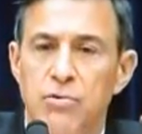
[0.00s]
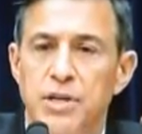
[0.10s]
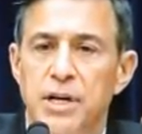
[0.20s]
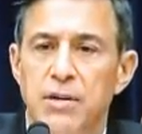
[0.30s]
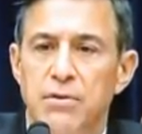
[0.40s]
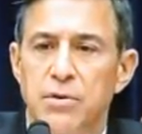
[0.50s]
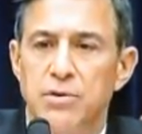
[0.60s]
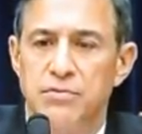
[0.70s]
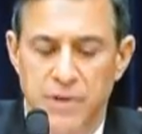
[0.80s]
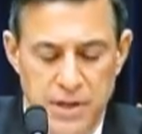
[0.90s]
recount
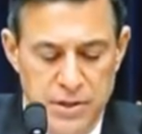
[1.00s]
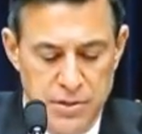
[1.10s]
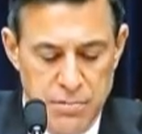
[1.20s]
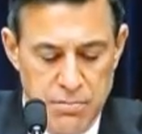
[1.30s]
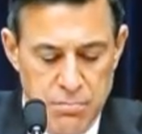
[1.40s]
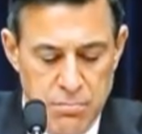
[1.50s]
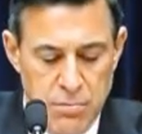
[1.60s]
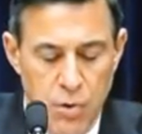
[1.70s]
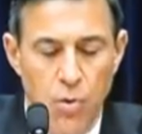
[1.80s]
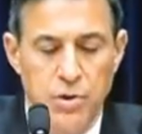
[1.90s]
those events
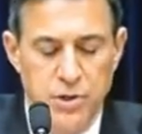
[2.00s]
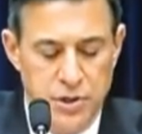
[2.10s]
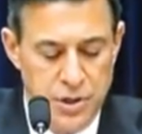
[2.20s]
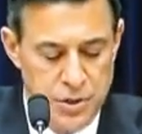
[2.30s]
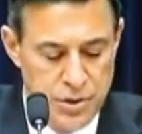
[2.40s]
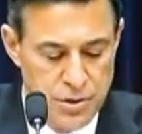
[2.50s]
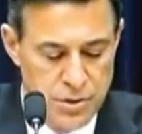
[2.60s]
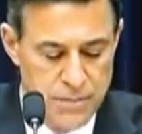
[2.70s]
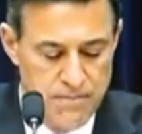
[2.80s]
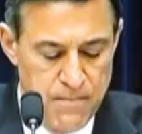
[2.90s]
or decisions.